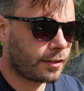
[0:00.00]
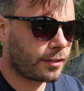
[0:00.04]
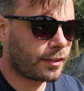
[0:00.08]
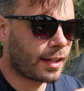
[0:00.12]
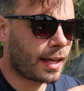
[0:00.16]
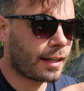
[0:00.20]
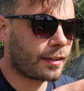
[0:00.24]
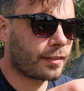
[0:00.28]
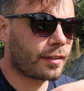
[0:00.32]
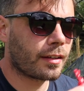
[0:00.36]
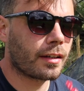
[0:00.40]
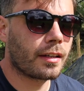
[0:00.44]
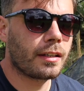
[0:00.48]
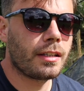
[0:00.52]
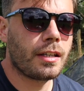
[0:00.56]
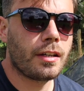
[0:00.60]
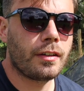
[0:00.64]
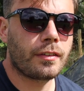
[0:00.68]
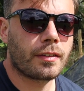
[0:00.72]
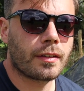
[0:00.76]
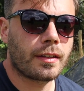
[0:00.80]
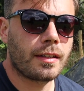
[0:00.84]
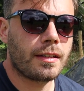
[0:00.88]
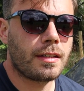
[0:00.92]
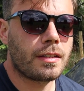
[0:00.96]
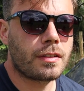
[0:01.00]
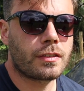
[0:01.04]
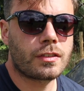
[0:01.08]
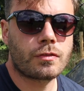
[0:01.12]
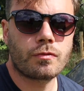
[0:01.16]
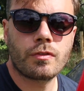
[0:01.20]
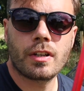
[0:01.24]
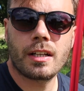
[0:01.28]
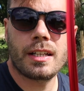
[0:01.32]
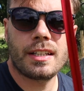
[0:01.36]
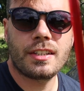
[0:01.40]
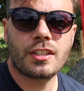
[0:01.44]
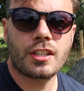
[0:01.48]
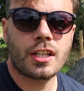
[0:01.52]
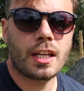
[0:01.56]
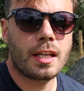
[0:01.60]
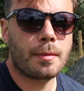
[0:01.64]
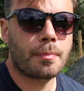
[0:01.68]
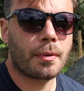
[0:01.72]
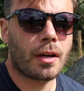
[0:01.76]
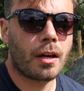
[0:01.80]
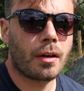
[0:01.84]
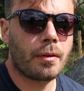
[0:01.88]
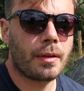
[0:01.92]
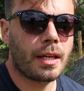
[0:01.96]
The stakes that I use are these really
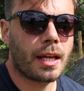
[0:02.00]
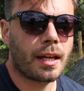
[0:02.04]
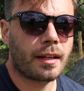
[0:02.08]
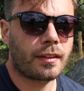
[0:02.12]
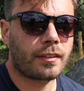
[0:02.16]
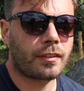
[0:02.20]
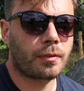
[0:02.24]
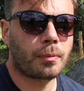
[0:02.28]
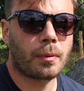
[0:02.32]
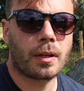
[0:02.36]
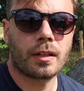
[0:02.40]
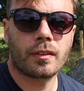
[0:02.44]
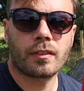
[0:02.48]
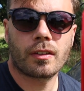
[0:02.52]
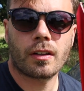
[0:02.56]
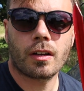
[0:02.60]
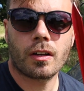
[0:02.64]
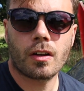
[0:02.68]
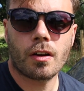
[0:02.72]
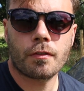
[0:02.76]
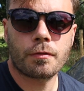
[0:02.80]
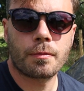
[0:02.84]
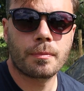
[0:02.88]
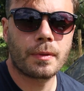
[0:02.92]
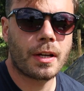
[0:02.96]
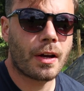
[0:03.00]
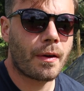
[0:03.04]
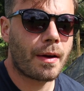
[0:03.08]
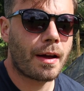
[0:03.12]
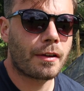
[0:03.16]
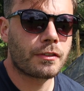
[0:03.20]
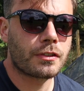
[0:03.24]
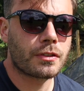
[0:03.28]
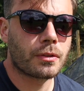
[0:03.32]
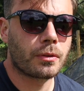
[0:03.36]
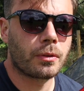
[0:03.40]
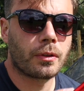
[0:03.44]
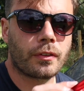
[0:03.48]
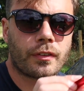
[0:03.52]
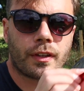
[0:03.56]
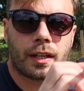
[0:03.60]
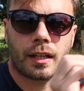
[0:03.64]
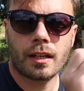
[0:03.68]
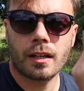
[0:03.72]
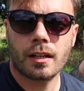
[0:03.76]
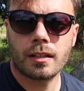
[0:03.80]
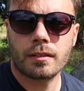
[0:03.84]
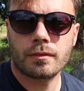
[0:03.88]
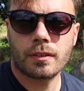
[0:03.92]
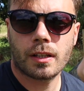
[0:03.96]
cheap OEX ones that I got from Go Outdoors. They're
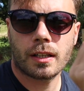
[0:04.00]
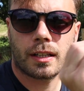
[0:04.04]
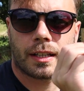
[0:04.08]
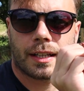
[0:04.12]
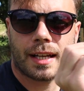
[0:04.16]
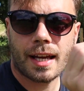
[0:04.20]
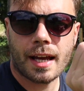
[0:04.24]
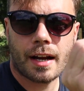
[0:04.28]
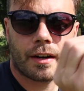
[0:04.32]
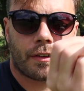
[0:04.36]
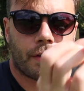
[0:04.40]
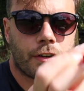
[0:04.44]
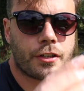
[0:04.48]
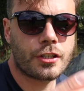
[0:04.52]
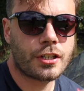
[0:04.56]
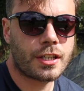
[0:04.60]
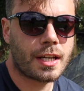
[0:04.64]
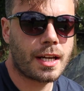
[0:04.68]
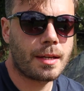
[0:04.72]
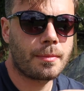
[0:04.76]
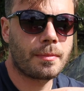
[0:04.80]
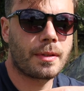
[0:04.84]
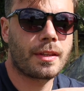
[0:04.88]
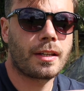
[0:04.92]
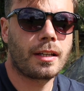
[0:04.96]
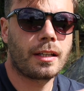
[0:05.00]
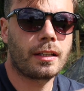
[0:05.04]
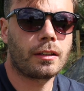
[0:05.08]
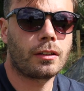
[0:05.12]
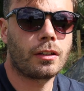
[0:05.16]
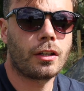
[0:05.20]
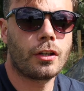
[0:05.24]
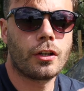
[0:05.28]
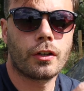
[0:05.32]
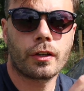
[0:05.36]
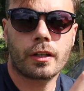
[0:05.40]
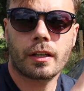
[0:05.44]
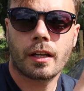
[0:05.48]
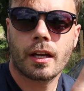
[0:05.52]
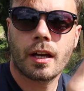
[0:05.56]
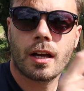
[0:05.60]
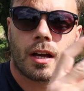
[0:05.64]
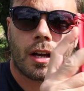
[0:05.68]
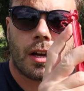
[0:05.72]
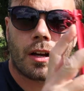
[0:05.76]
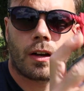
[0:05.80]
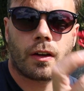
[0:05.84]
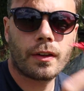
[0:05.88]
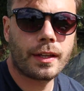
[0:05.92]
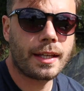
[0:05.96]
kind of like an arrow shape with a little hook
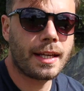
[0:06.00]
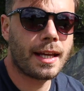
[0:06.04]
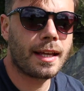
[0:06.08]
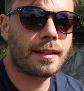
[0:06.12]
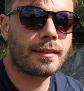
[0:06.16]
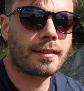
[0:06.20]
on the